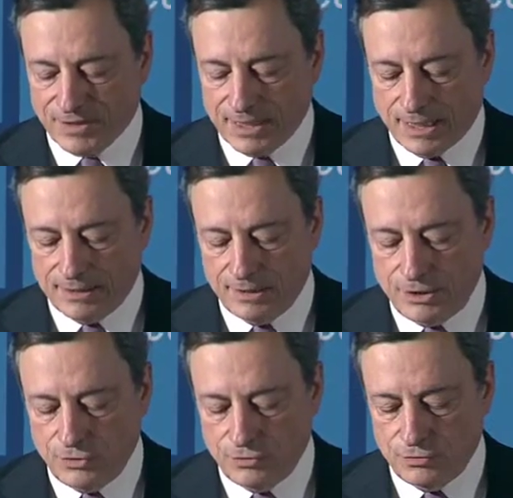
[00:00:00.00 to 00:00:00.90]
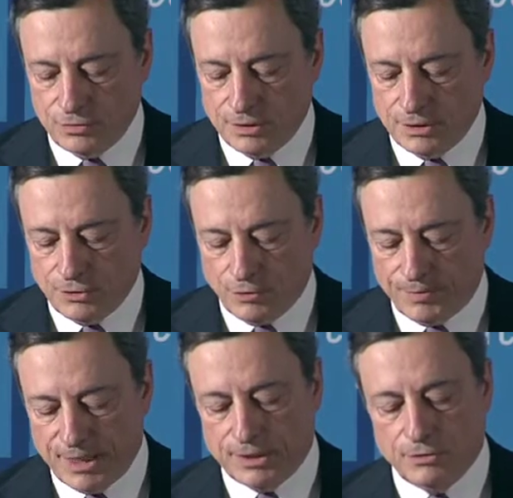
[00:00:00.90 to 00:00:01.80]
And the new
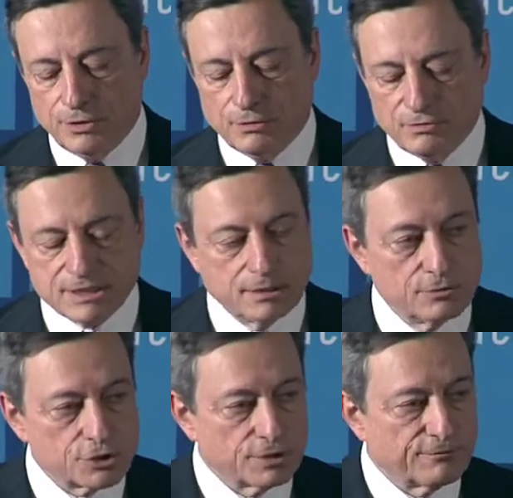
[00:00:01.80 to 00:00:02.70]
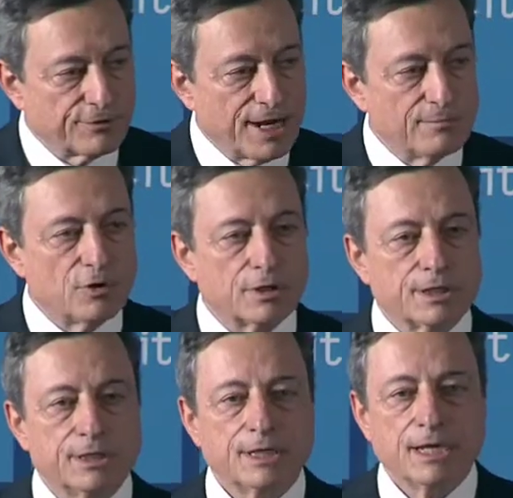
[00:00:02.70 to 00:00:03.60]
European Union resolution framework
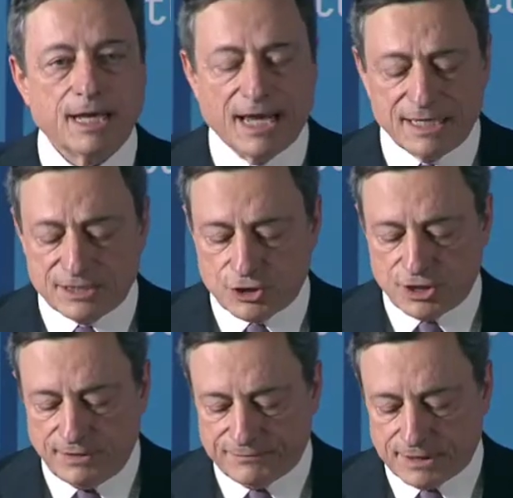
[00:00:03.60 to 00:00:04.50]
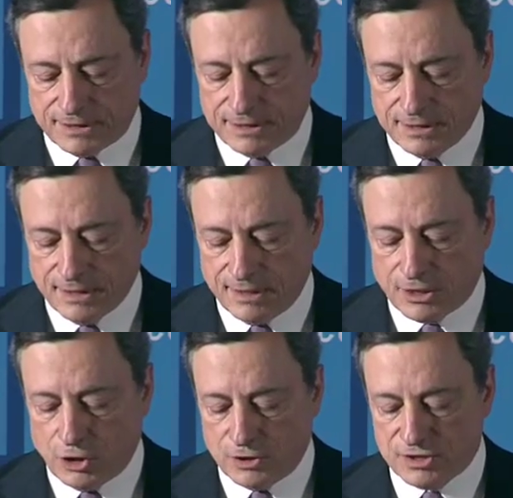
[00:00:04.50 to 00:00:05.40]
has shifted the
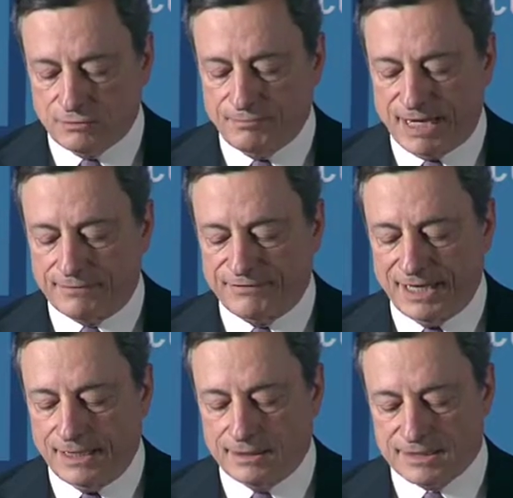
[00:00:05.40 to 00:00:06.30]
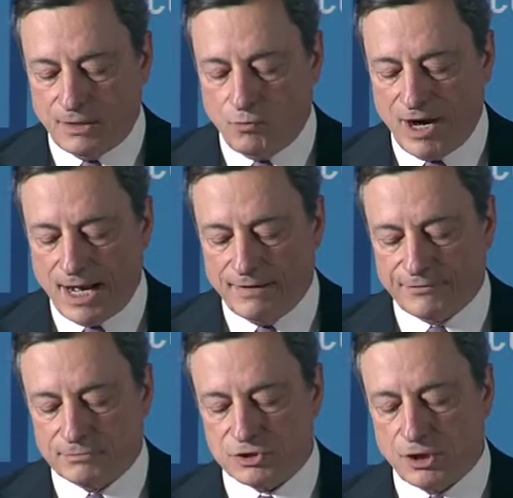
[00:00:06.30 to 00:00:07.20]
cost of bank failures away
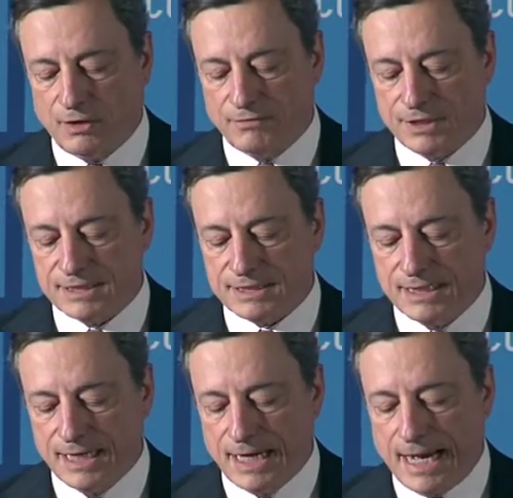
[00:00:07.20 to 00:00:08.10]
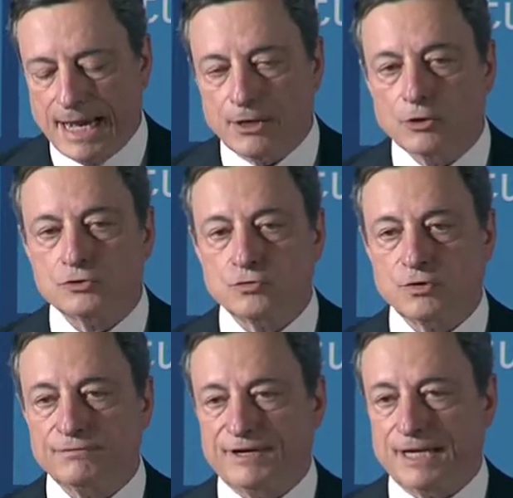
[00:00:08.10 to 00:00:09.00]
from sovereigns and onto
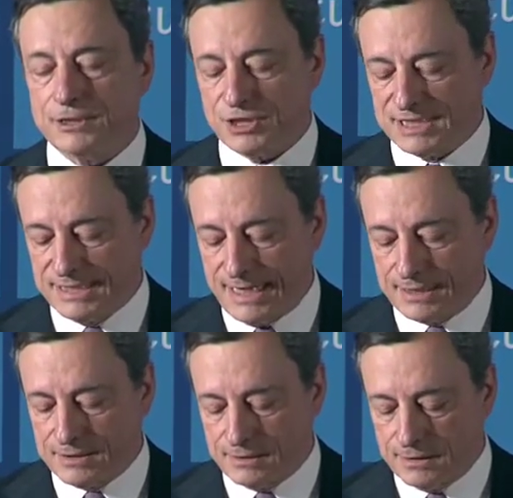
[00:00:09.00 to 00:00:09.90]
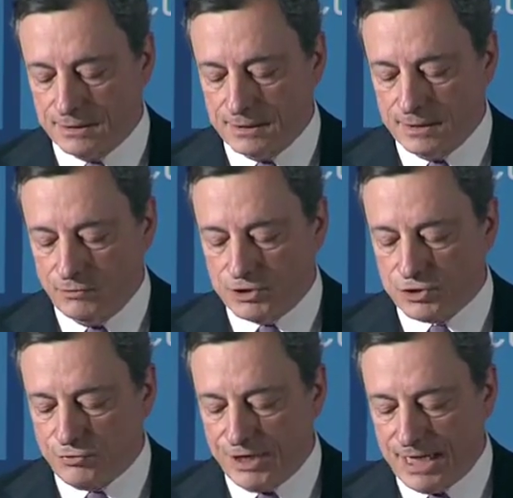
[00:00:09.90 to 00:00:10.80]
the financial sector,
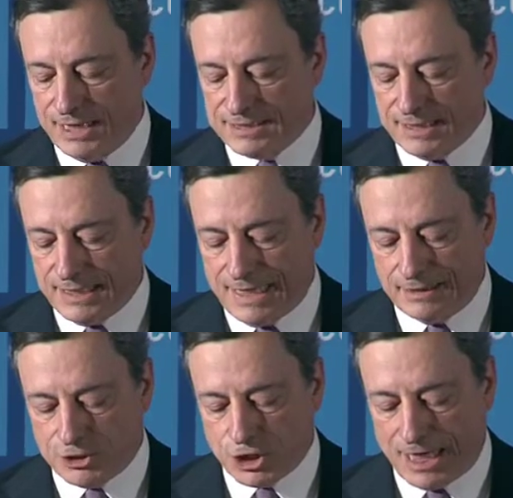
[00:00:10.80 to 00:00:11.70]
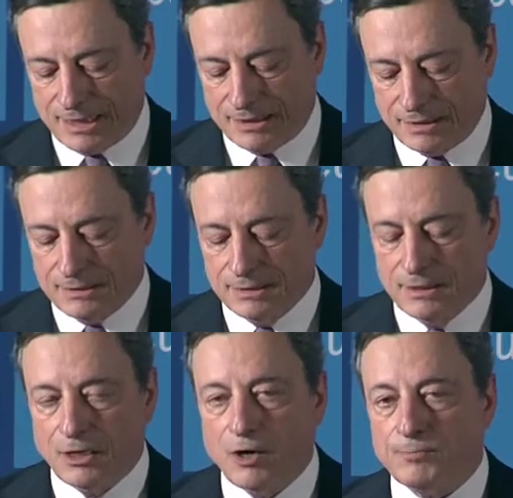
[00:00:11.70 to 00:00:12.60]
which creates another channel
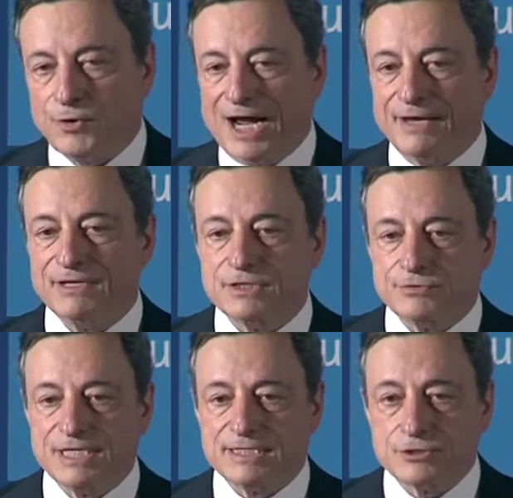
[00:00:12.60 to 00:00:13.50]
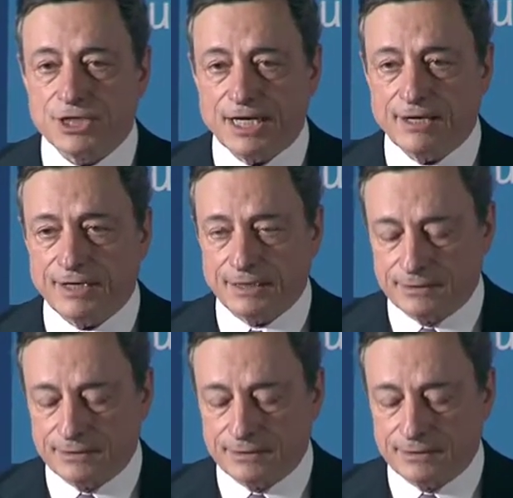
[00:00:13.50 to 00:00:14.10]
of private risk sharing.